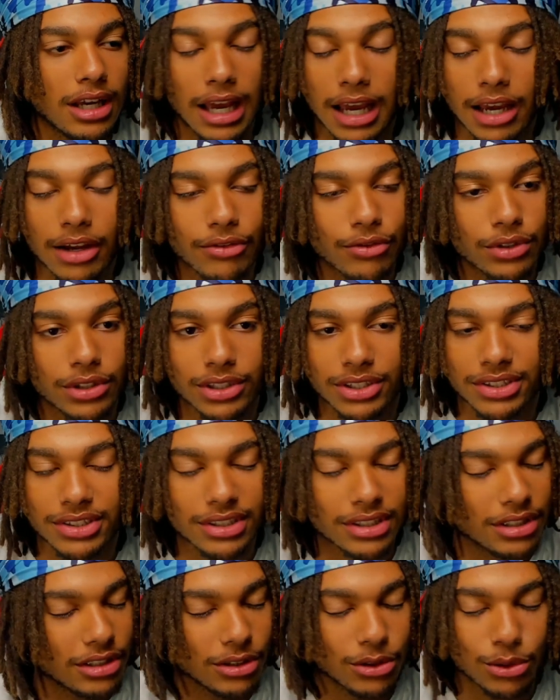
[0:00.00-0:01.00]
every
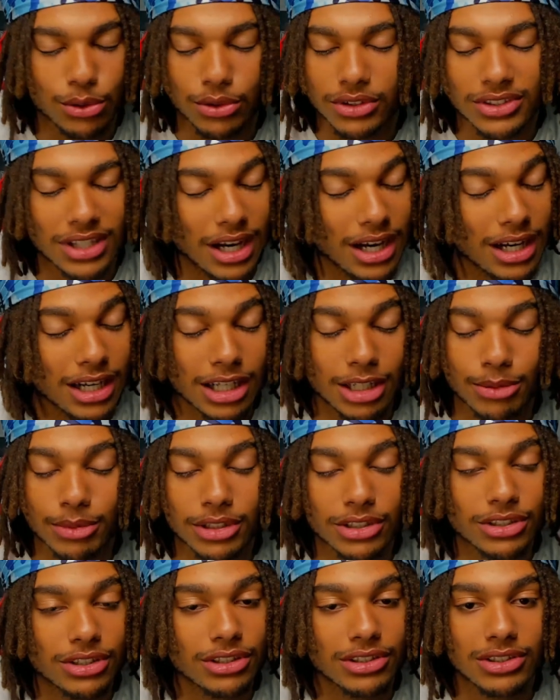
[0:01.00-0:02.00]
single time.
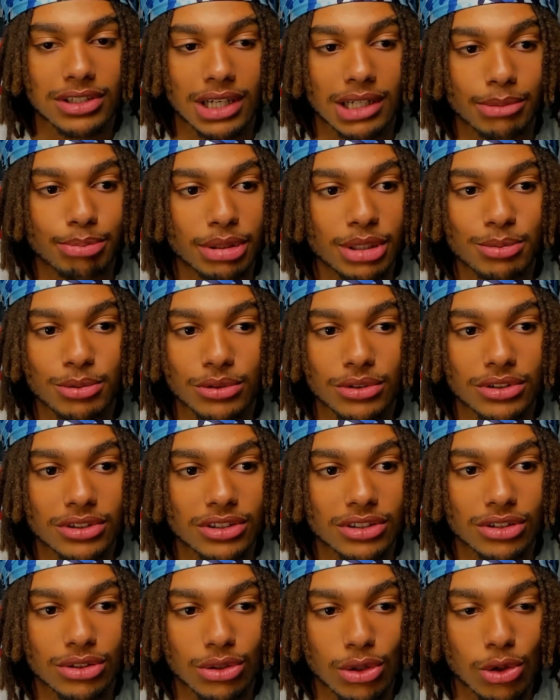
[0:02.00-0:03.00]
It's just like, people is
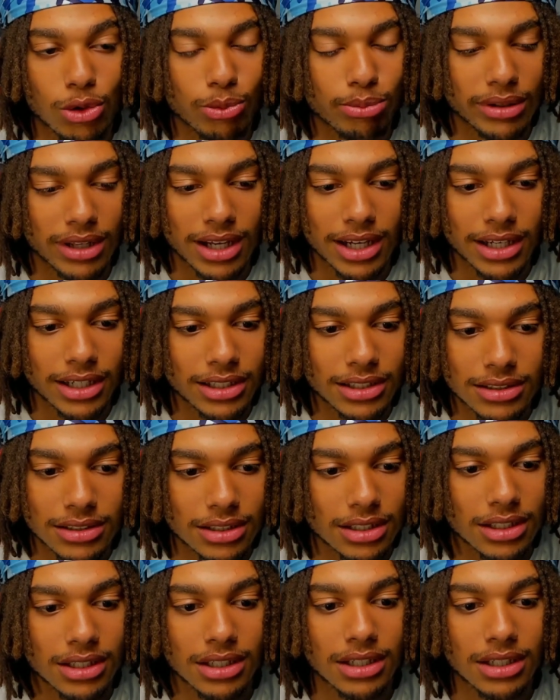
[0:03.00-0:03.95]
just so blind.